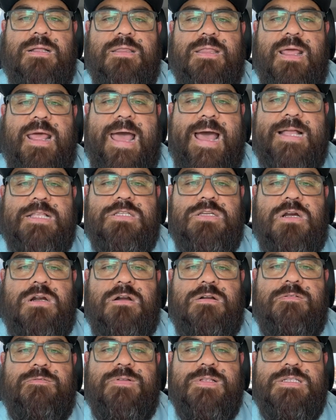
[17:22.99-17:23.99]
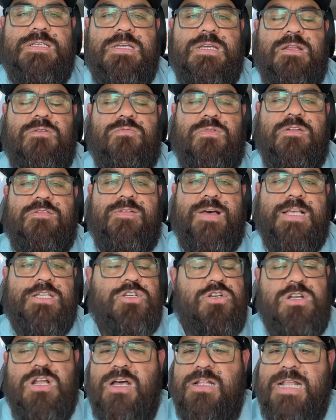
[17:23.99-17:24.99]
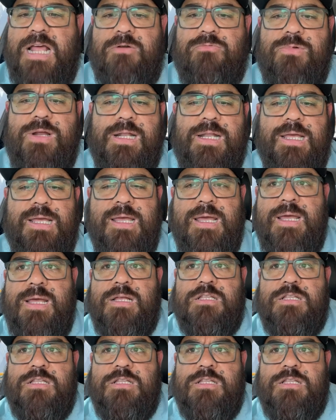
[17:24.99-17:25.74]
the ads are fatiguing way faster? No, not really.